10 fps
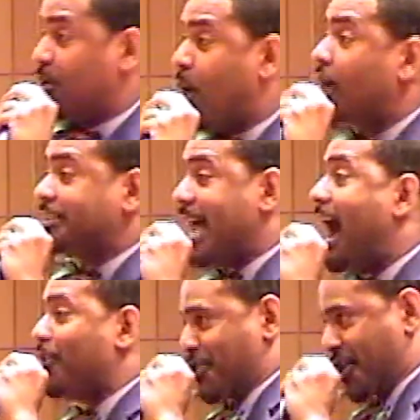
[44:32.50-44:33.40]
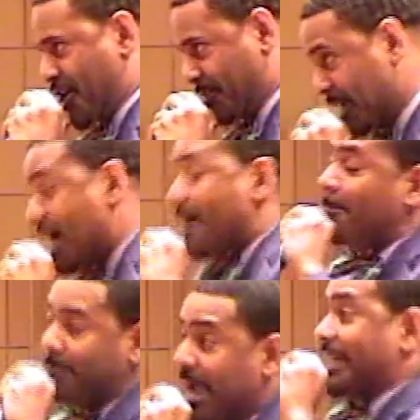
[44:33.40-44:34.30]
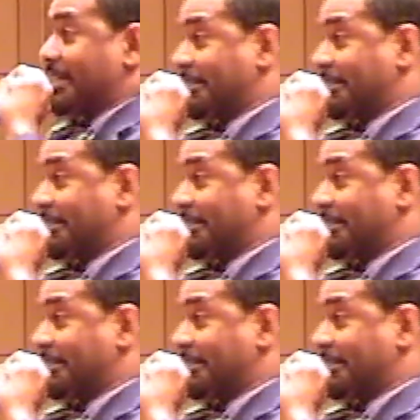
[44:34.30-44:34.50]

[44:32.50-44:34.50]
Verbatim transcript: walked out on her. Meghan's